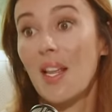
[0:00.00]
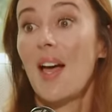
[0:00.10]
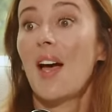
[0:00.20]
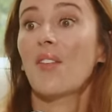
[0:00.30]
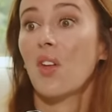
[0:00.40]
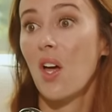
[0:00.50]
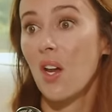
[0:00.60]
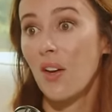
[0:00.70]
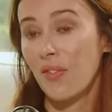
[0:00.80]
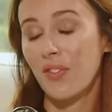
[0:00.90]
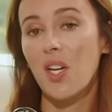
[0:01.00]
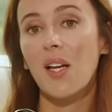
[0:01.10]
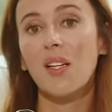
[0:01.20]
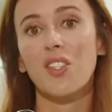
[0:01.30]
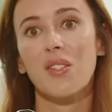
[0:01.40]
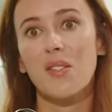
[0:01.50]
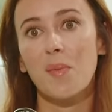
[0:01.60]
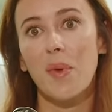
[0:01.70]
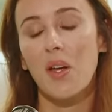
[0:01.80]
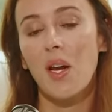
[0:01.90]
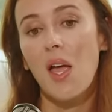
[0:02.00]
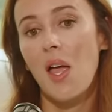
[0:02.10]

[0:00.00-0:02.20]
have a lot of challenges. But